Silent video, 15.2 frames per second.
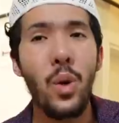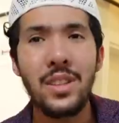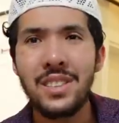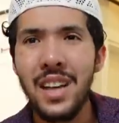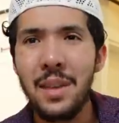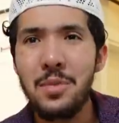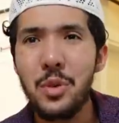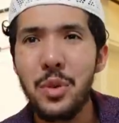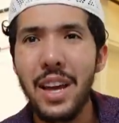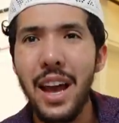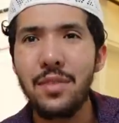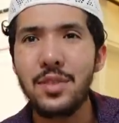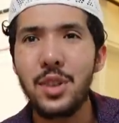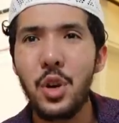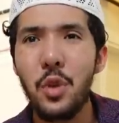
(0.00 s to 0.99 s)
What time do we
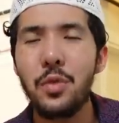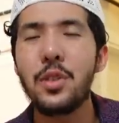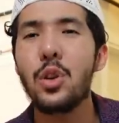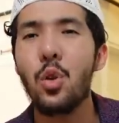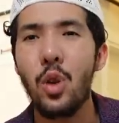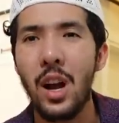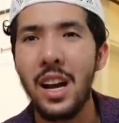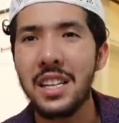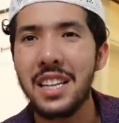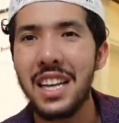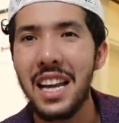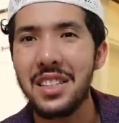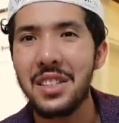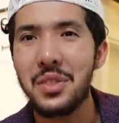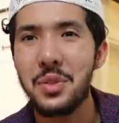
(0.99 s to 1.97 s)
have to go for Quran
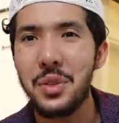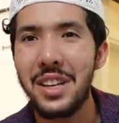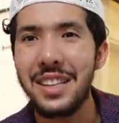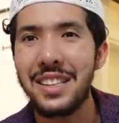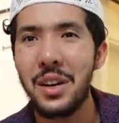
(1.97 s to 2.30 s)
classes today,